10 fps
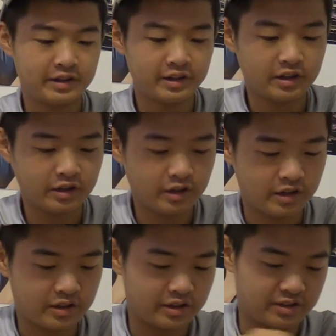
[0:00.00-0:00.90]
here,
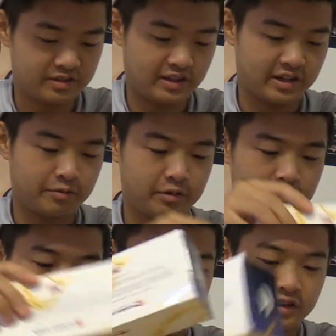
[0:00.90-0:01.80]
and then the second one
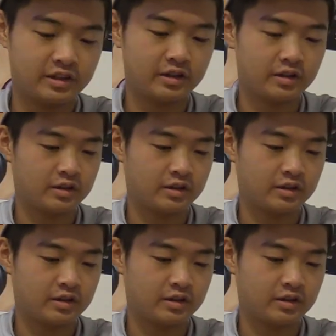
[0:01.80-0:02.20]
right here.